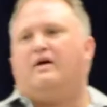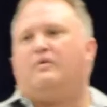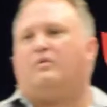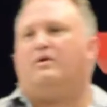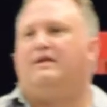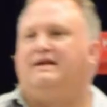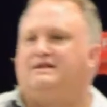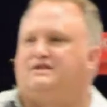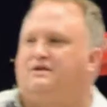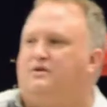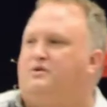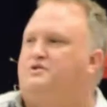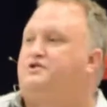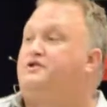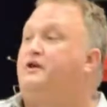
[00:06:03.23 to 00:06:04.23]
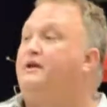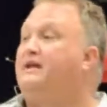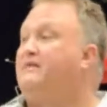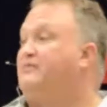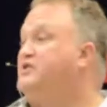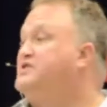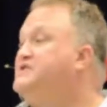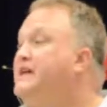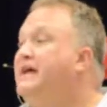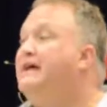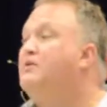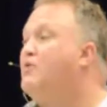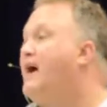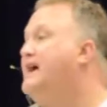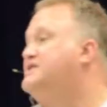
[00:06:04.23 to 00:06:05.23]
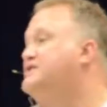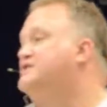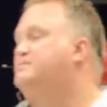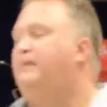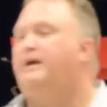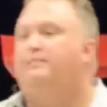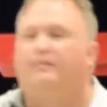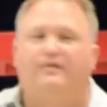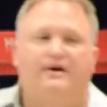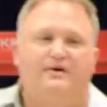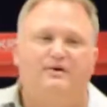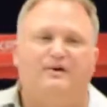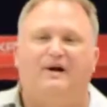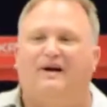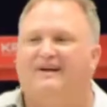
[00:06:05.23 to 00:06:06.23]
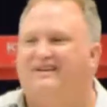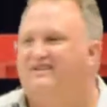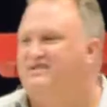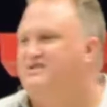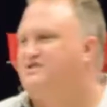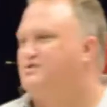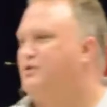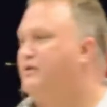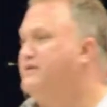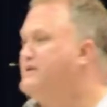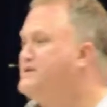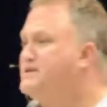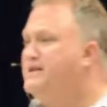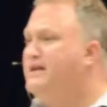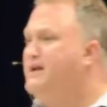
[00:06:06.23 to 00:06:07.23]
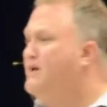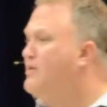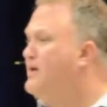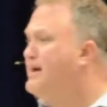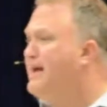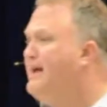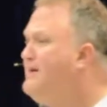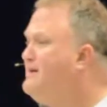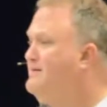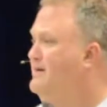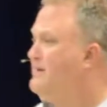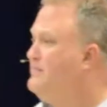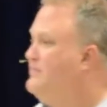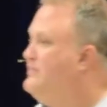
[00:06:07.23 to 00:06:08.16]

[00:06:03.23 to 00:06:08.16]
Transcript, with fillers: Well, listen, Lord, surely if there's 10 righteous people there, you're not going to destroy the city on account of them.